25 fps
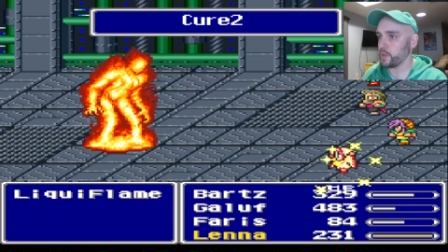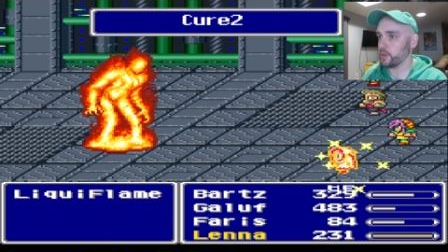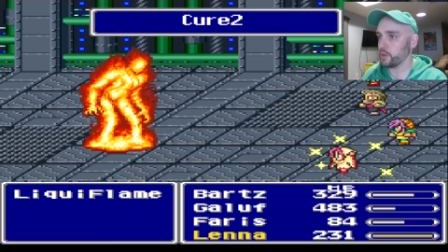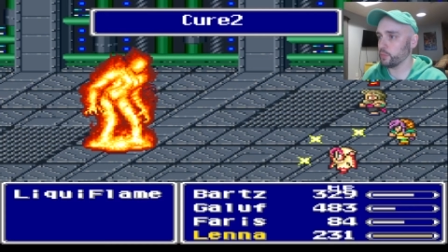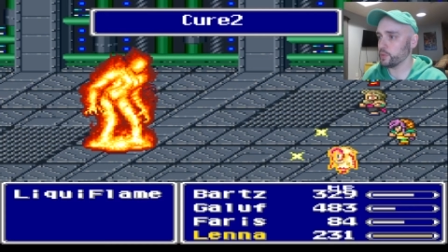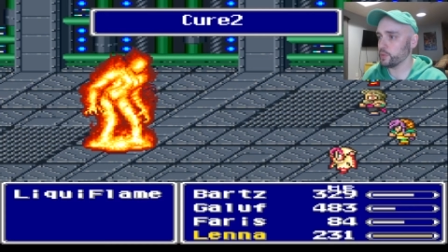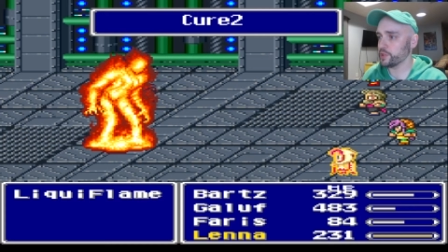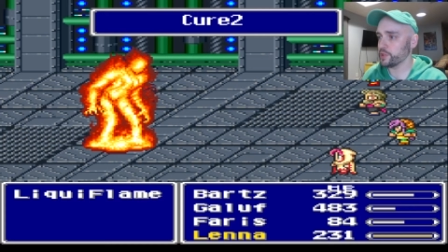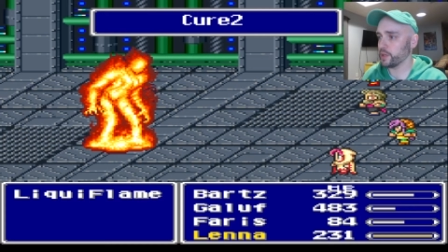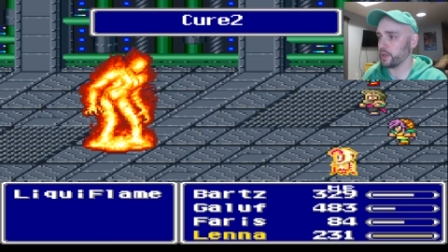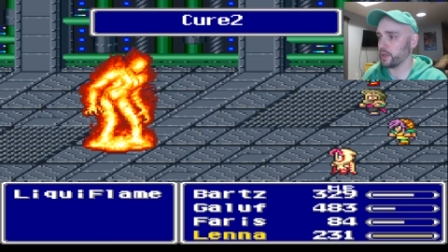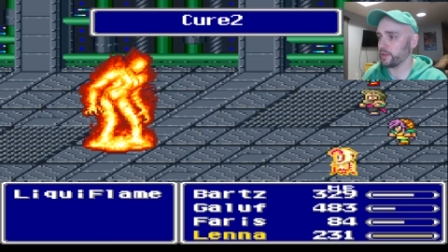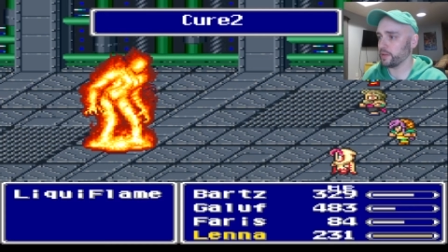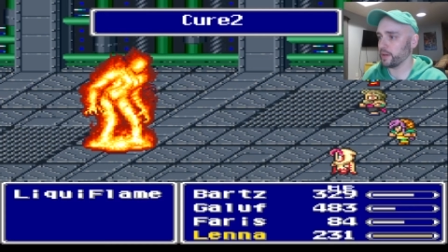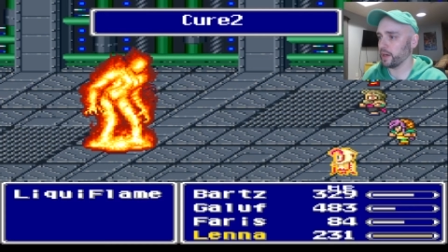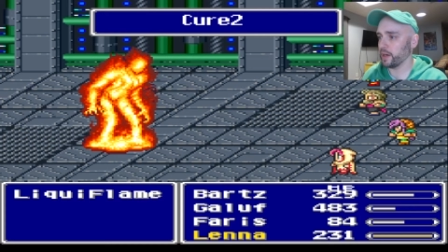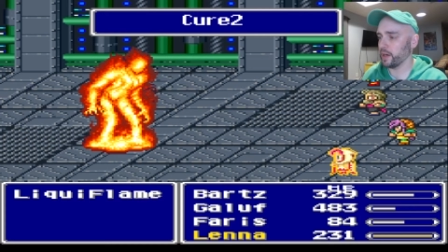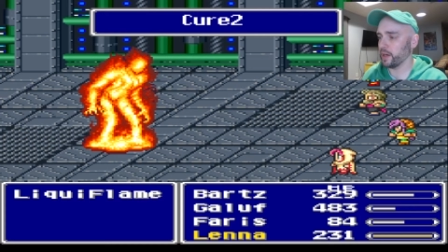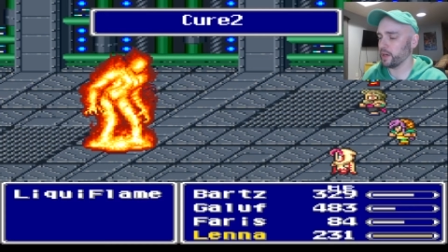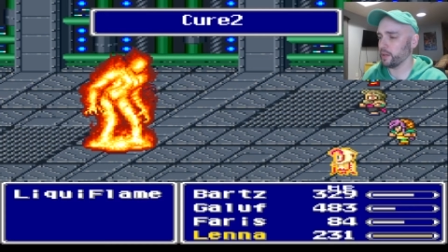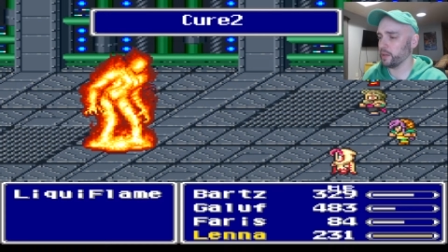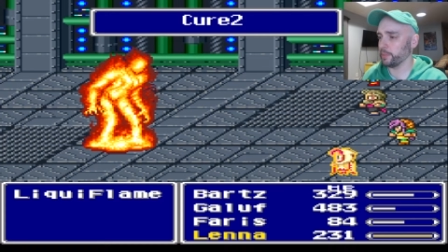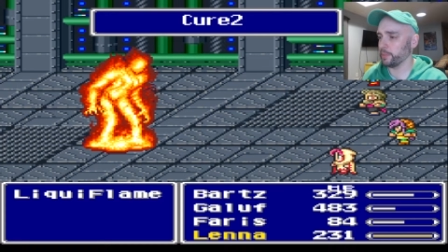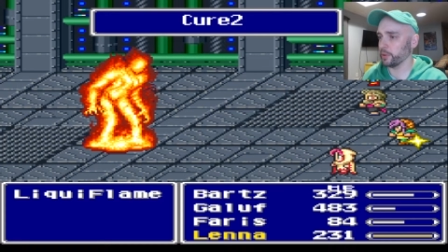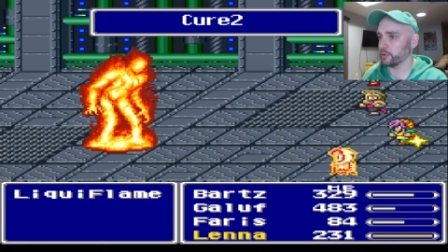Wish I had that
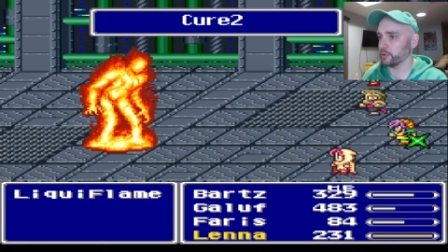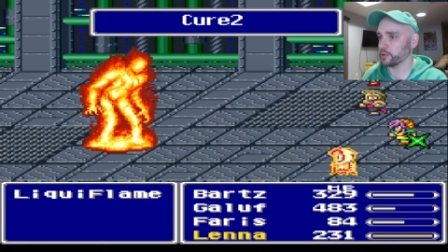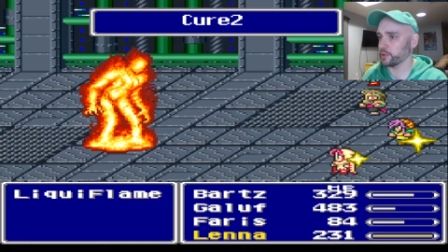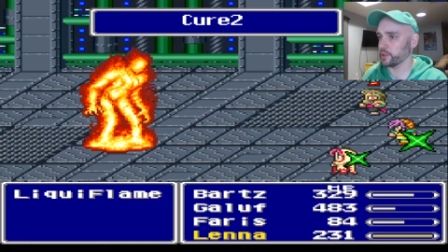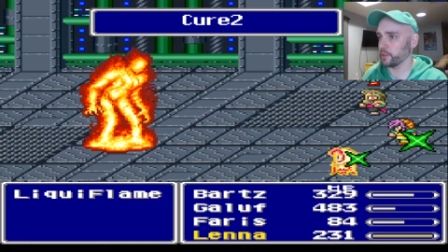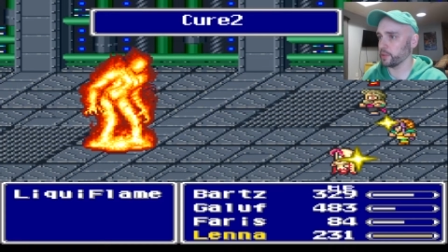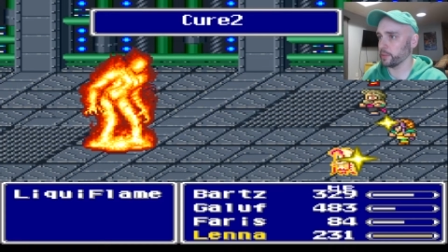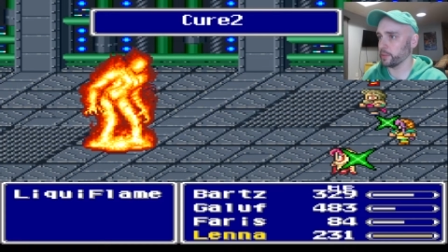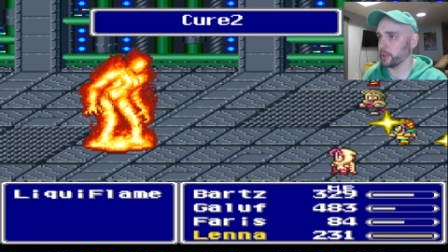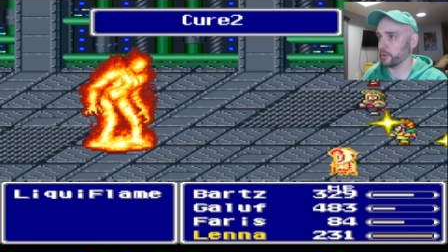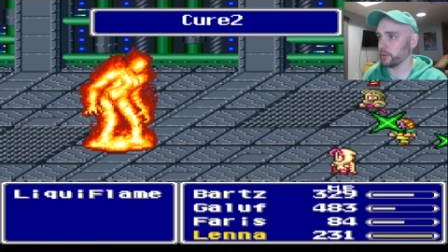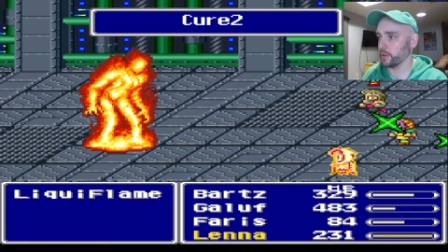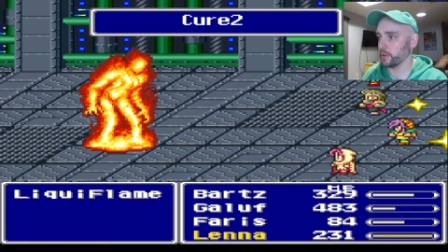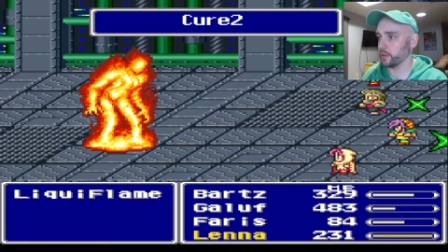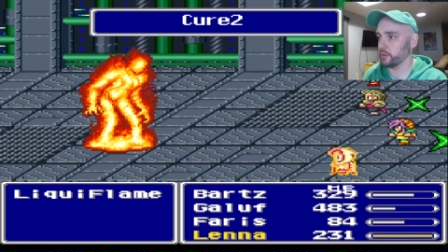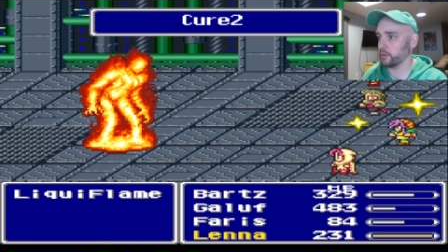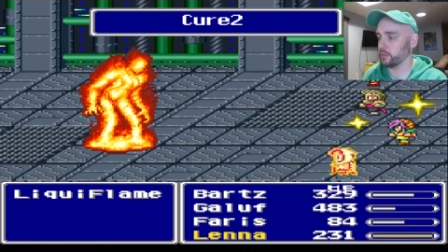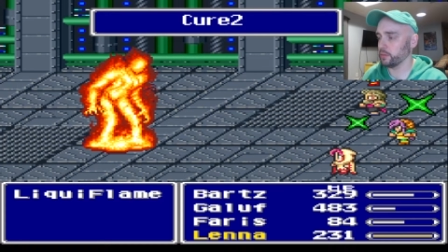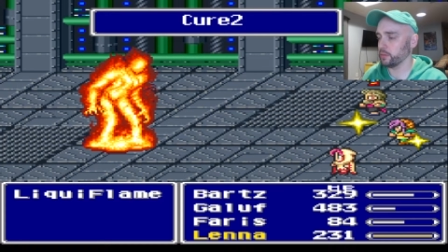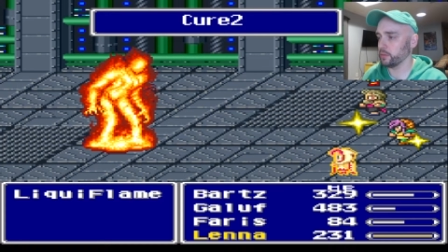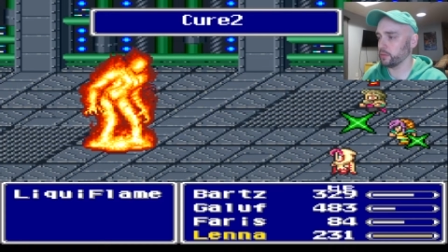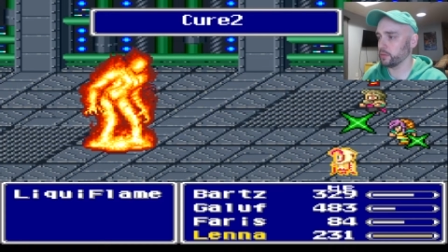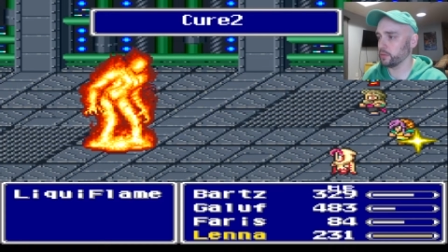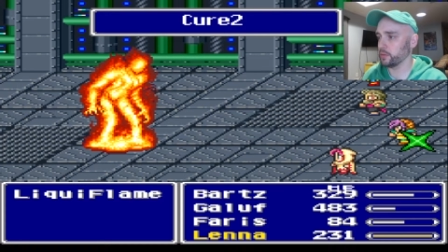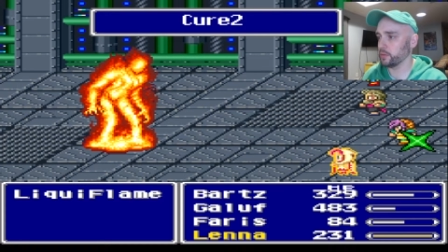high potion about now.
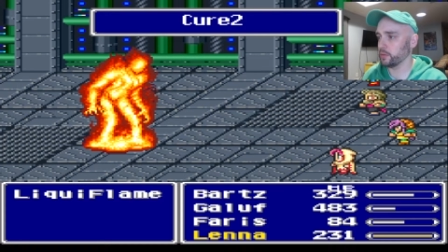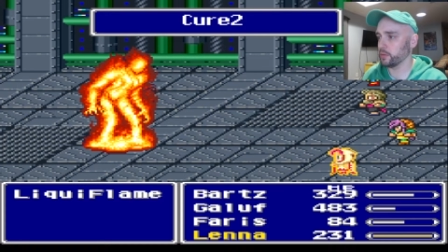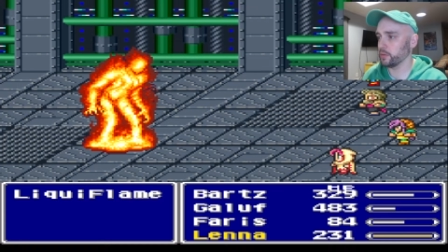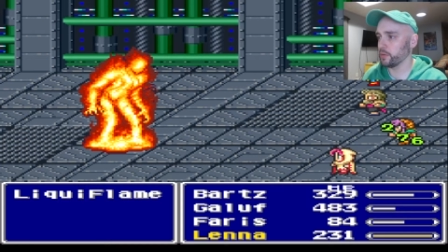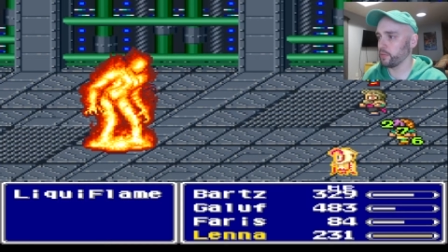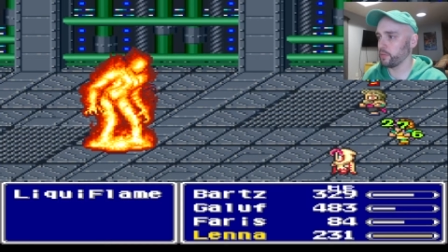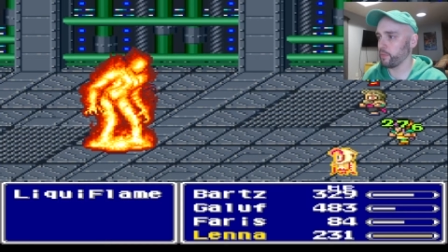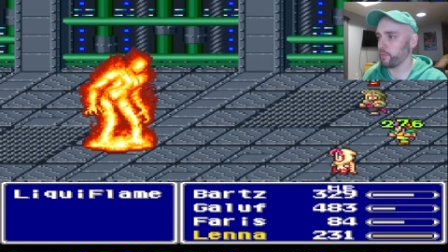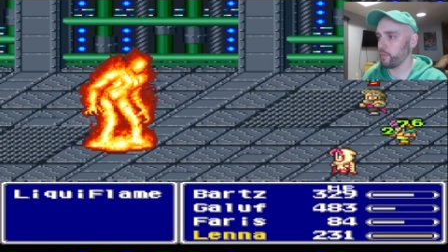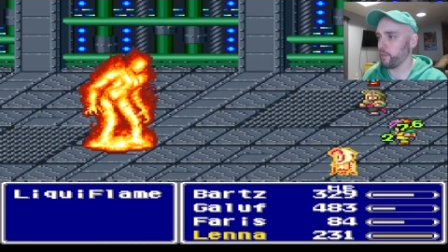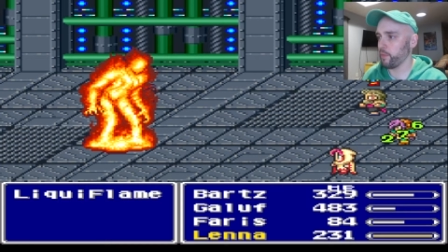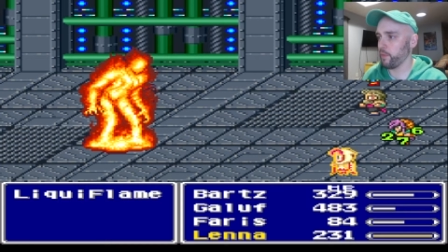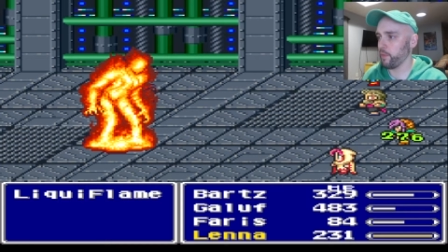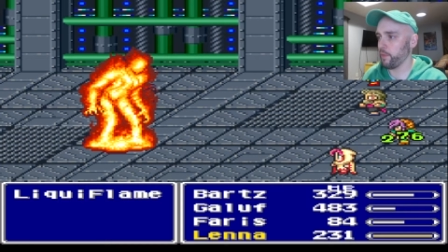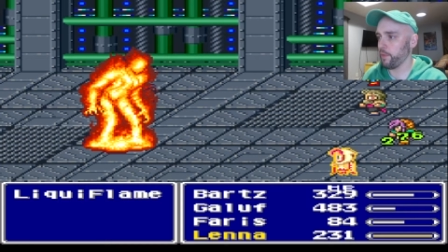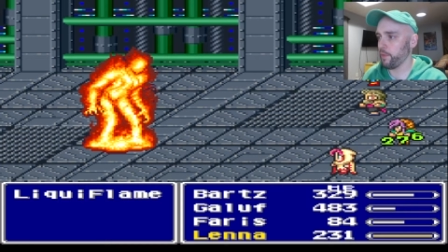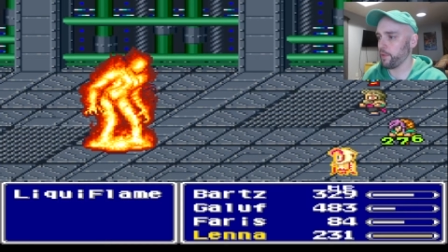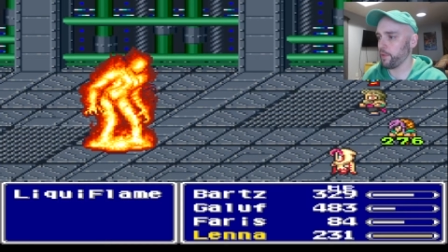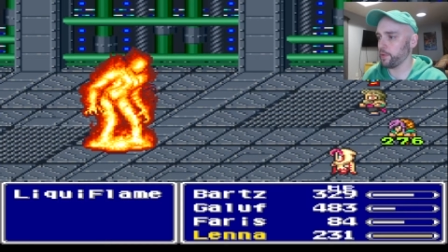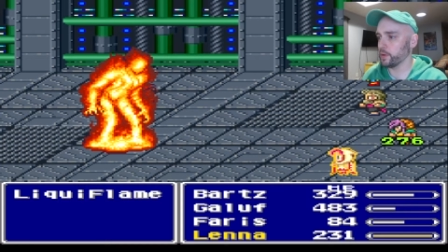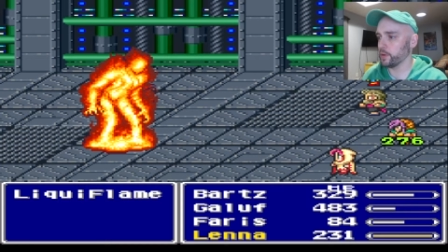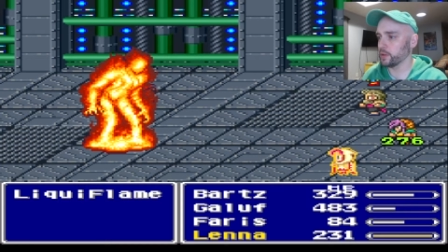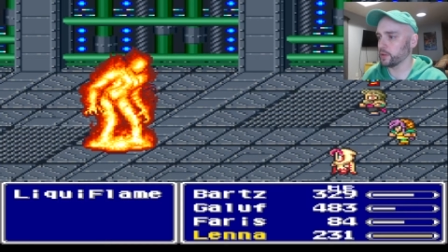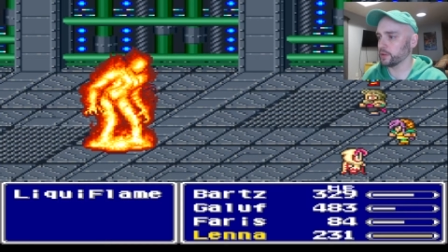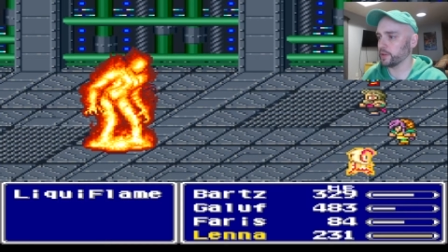
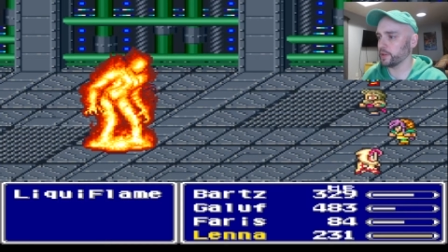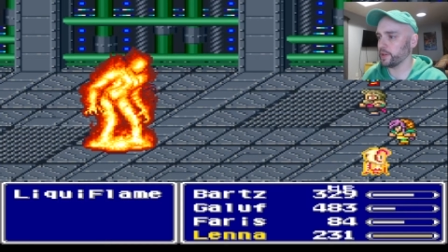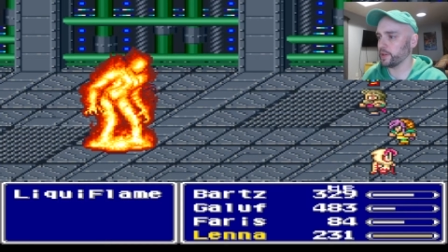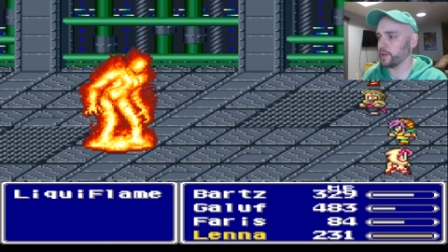So